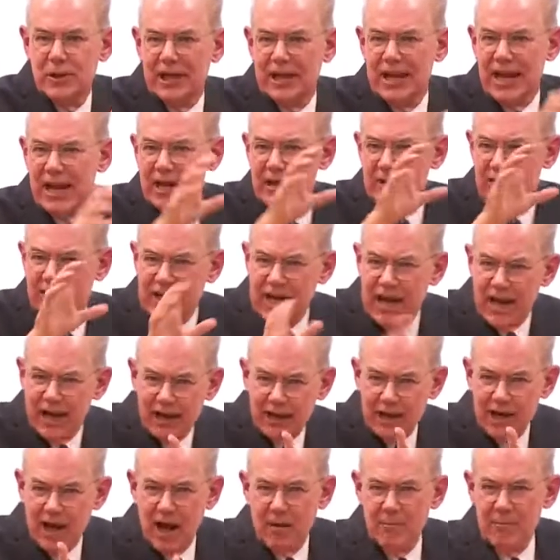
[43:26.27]
again, of an
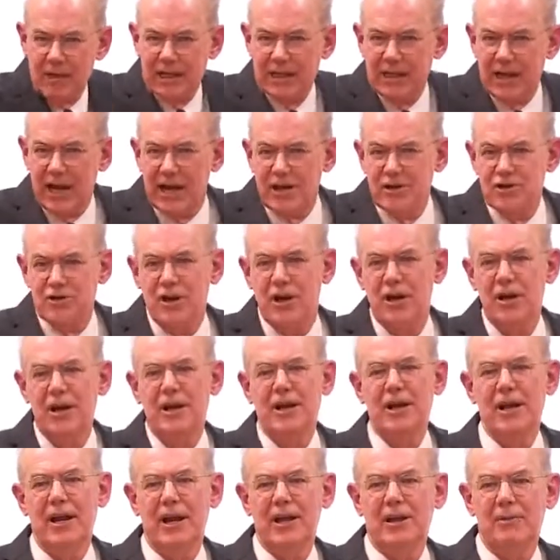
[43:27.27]
economic nature,
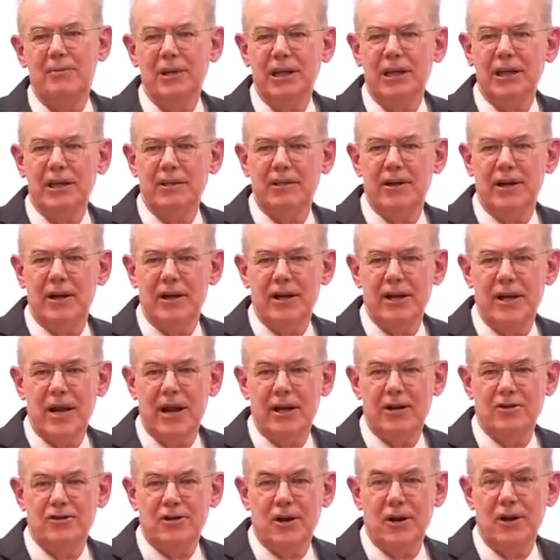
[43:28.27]
and a military
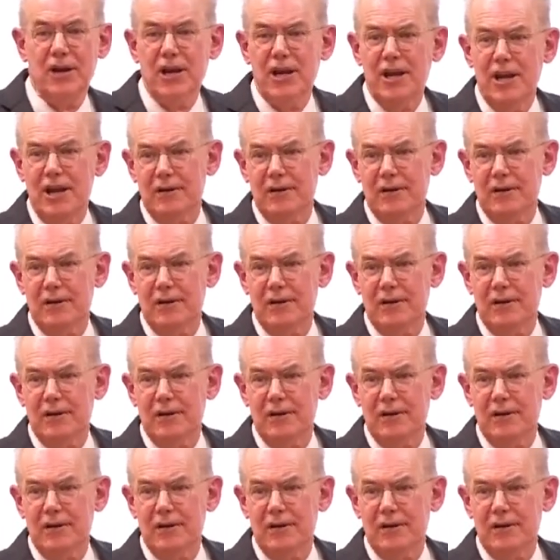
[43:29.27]
nature.